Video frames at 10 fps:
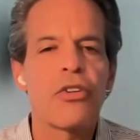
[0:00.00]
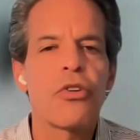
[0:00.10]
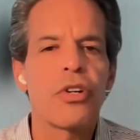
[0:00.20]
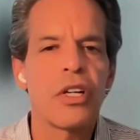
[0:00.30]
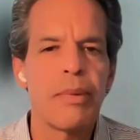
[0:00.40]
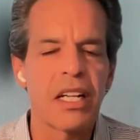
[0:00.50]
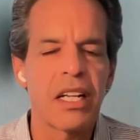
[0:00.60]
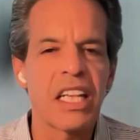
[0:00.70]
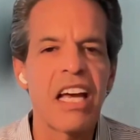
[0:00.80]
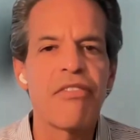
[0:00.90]
you're at about
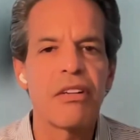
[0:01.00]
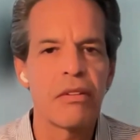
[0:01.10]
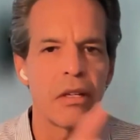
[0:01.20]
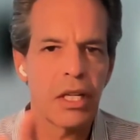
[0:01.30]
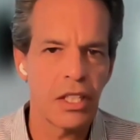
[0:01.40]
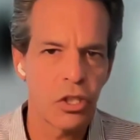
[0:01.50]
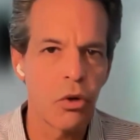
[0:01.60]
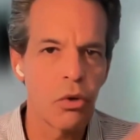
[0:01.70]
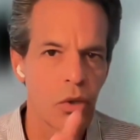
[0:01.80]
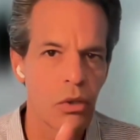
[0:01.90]
11 in
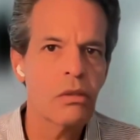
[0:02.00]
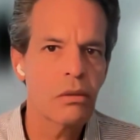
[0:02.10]
total.